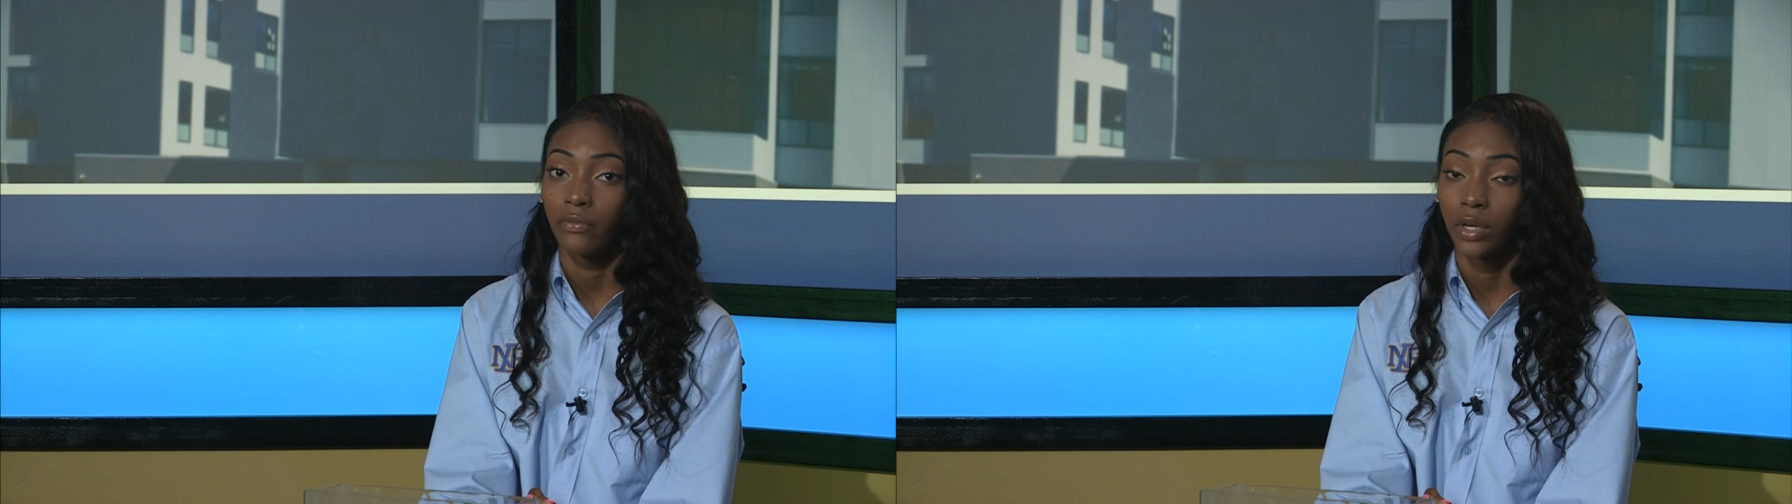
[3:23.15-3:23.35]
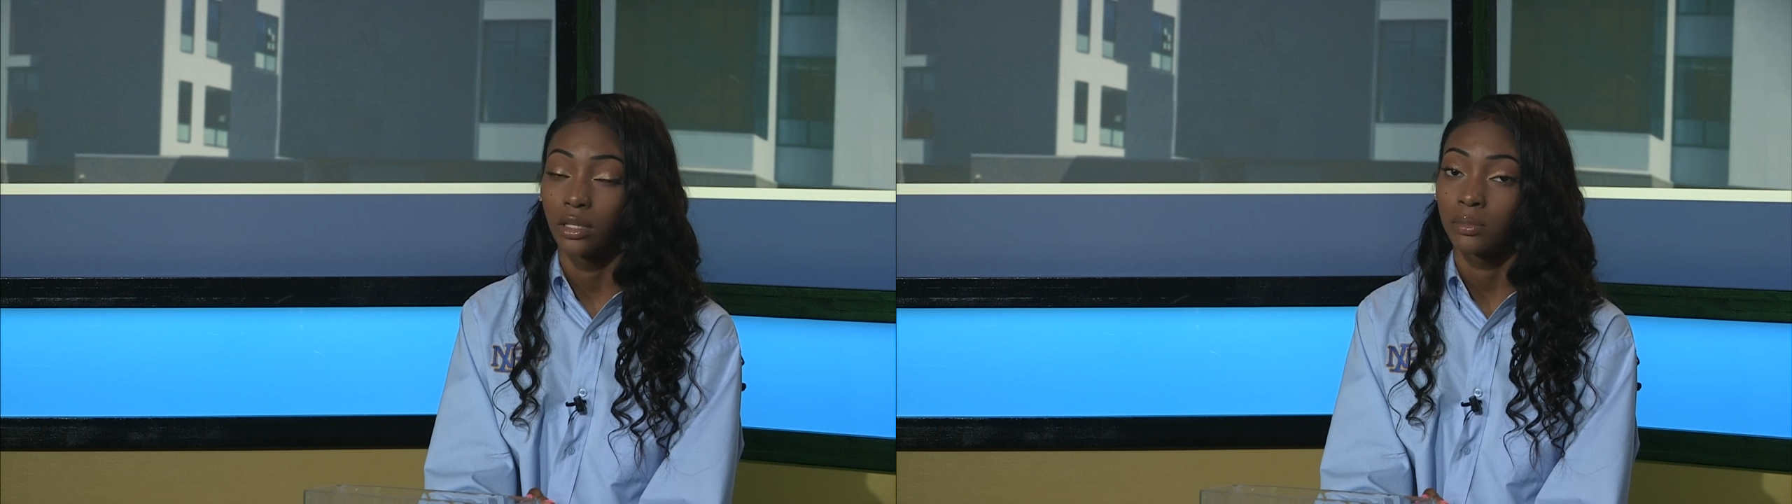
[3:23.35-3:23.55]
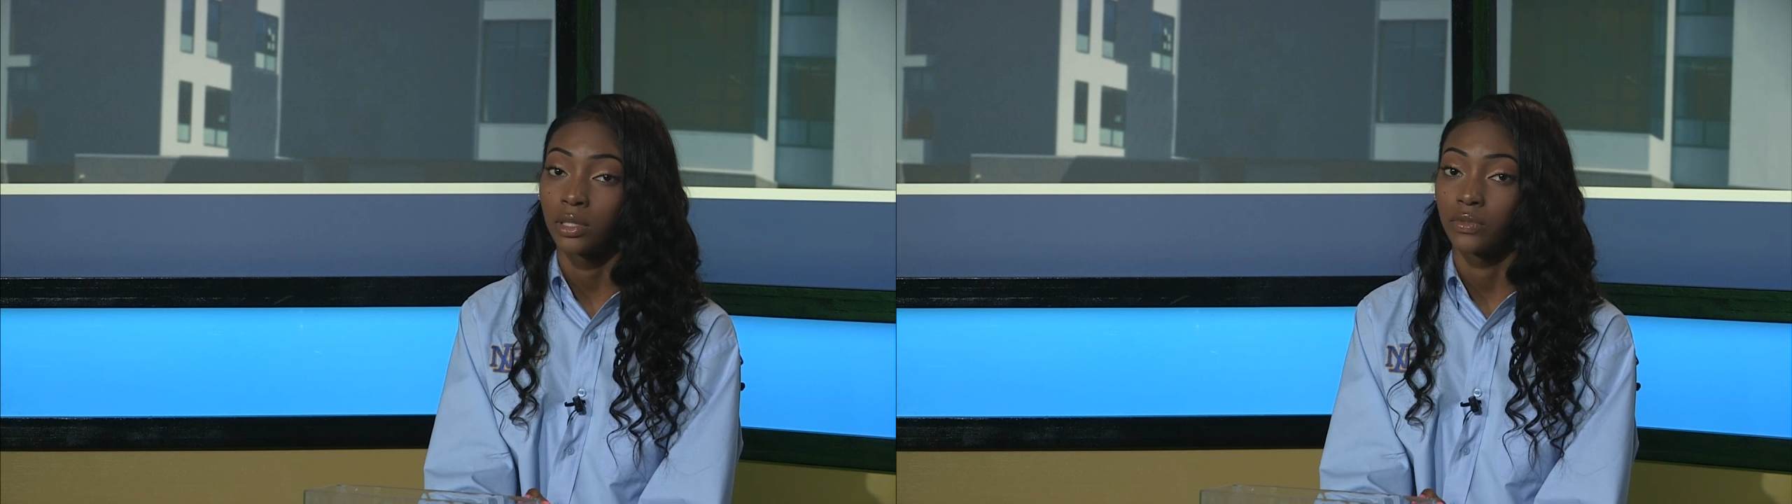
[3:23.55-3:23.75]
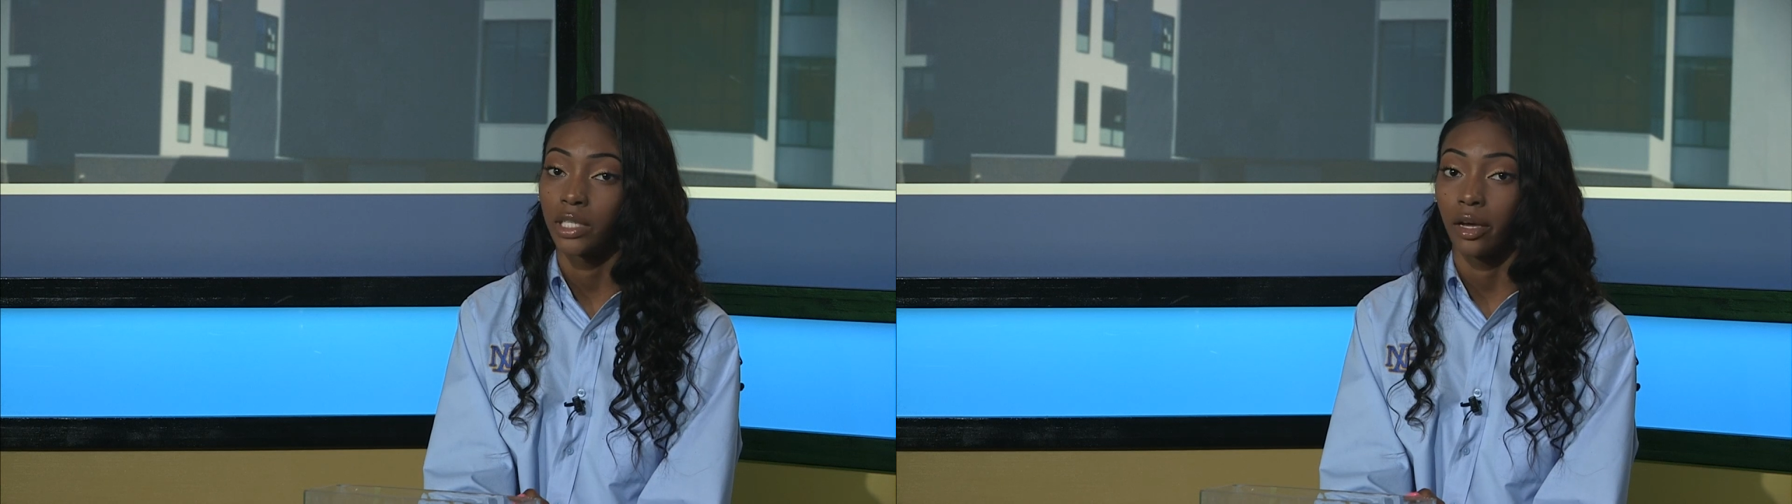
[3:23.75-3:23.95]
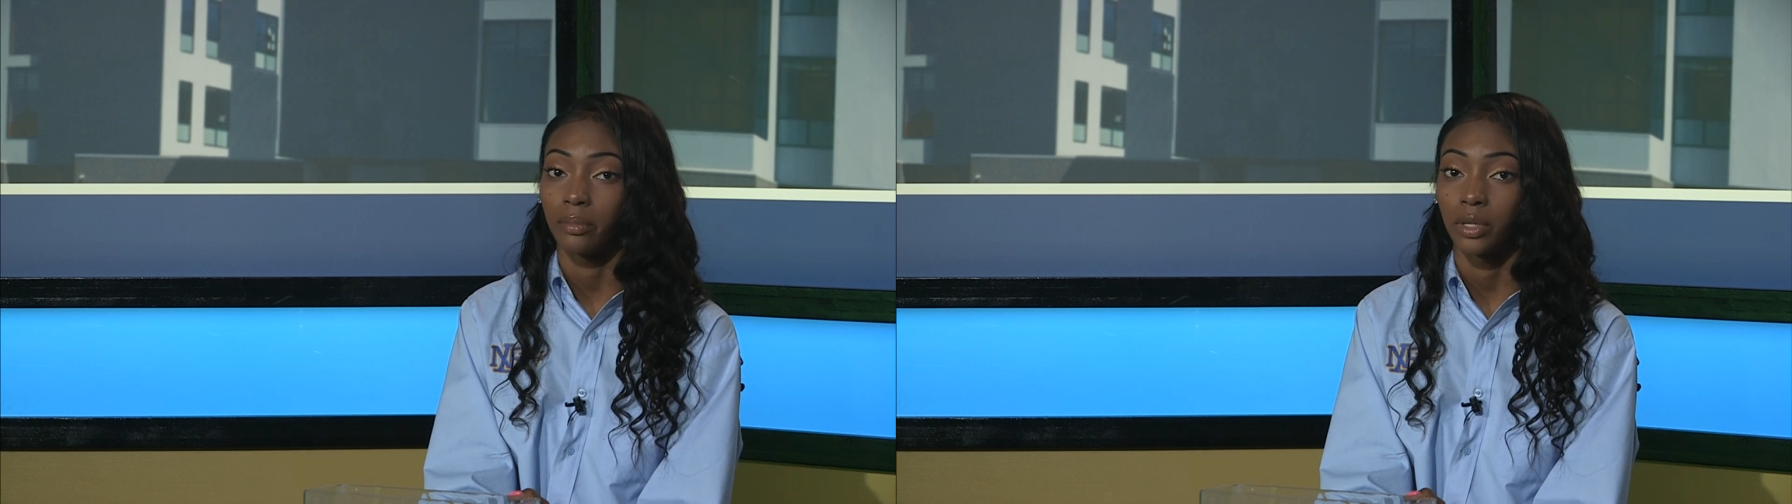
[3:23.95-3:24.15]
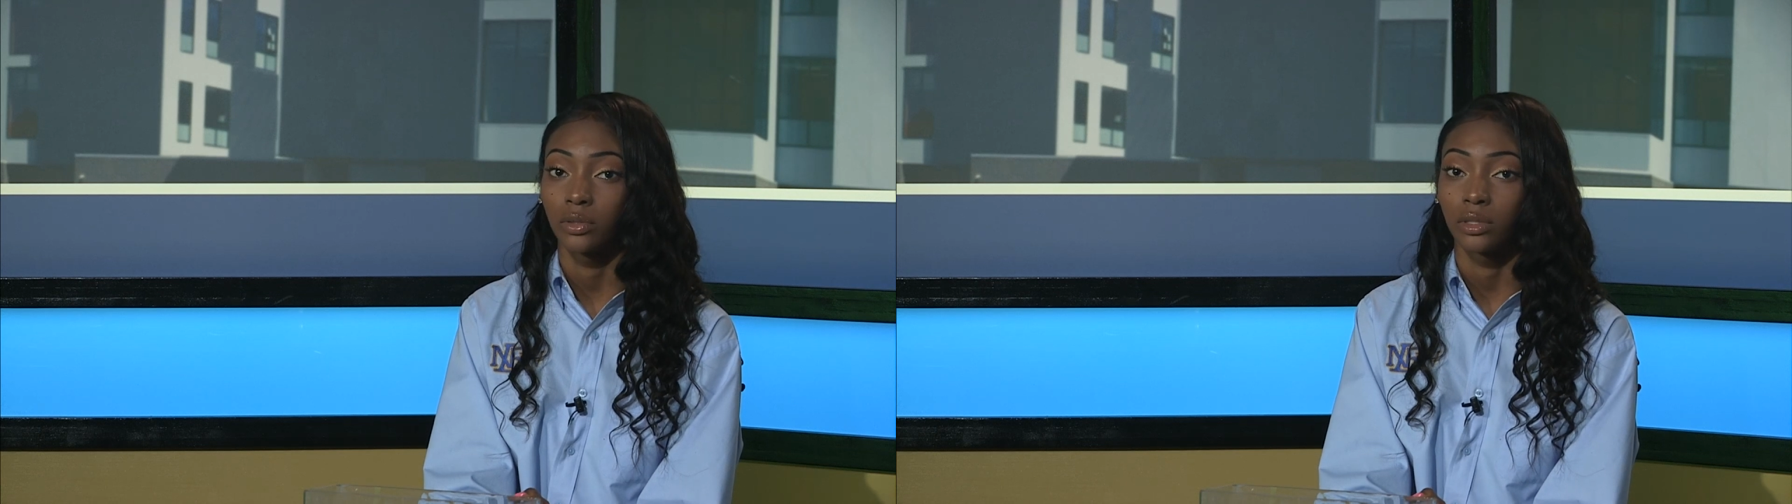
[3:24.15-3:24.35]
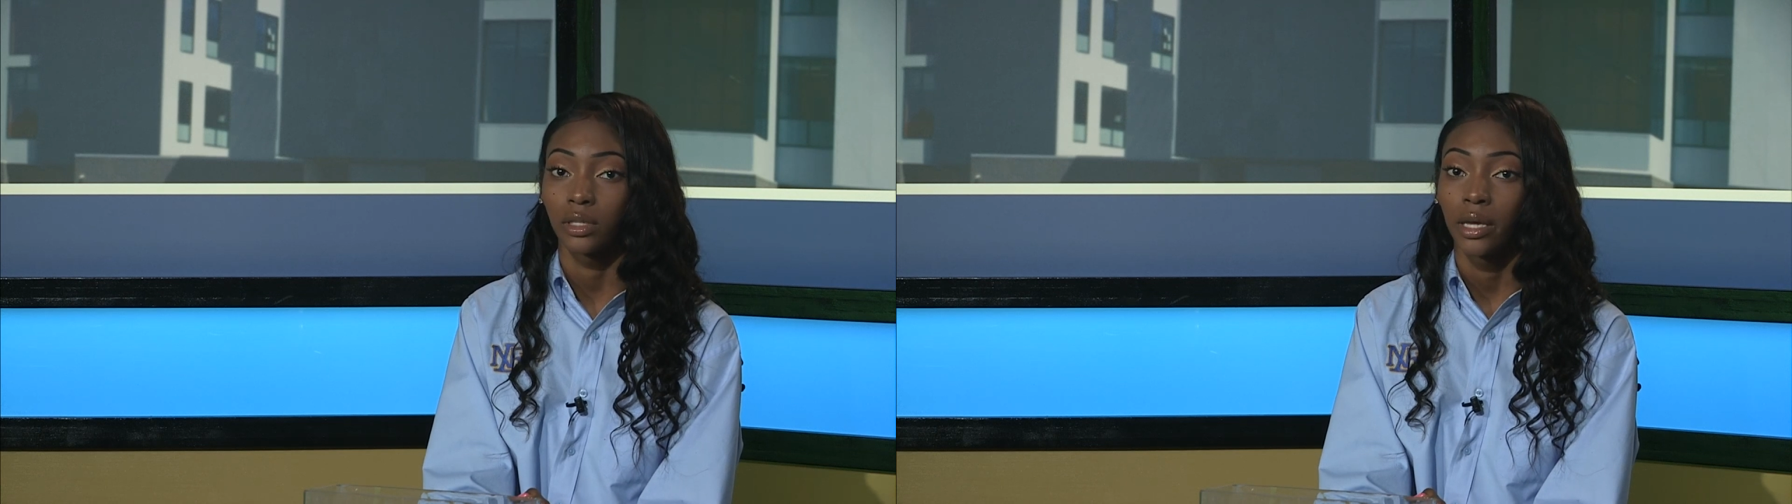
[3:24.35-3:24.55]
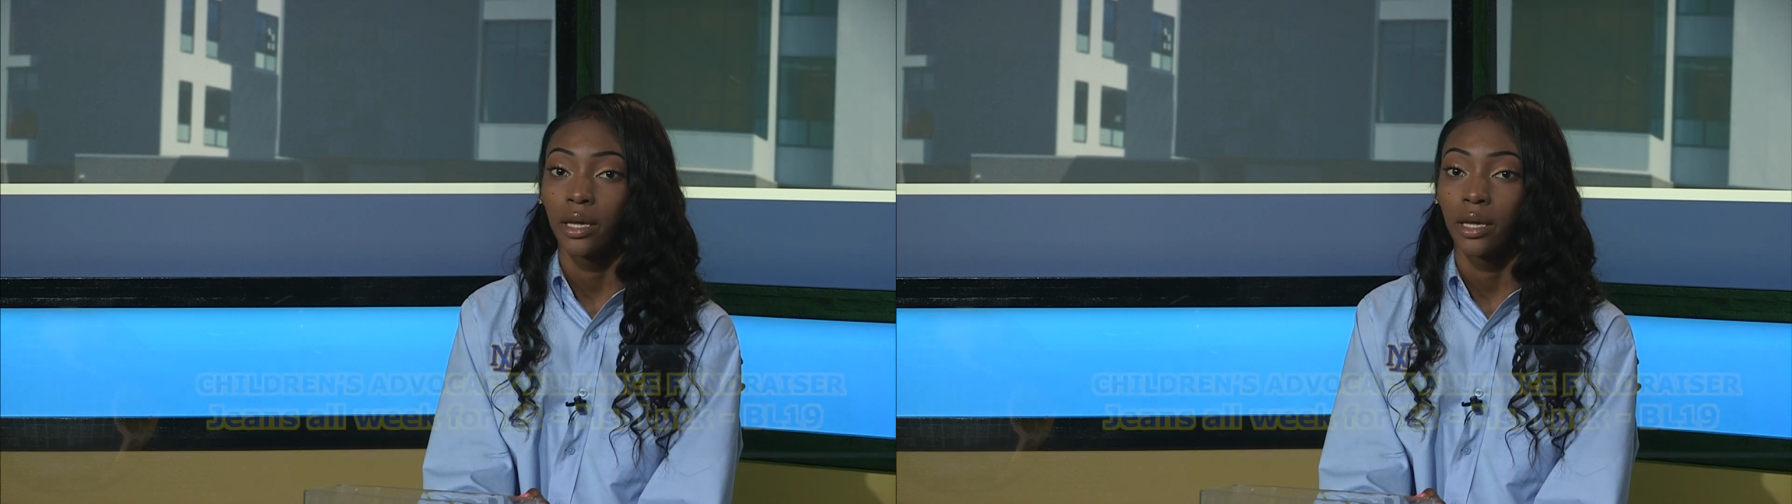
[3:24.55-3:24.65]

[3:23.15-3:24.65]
victims of child abuse.